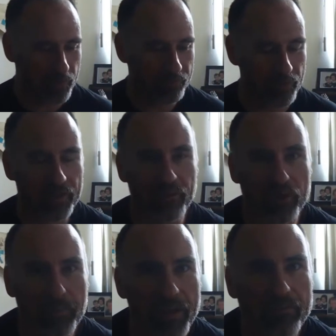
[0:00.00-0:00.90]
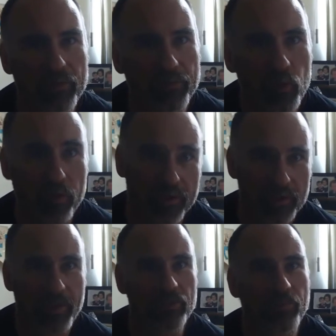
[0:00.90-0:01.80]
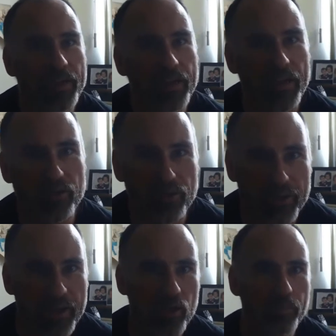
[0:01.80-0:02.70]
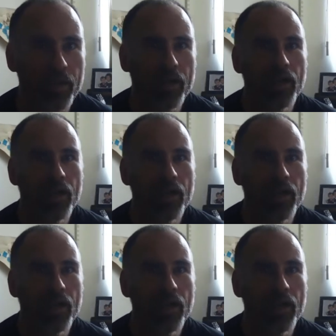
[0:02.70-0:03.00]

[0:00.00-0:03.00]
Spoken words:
given that I've got the microphone and the spectrum analyzer set up.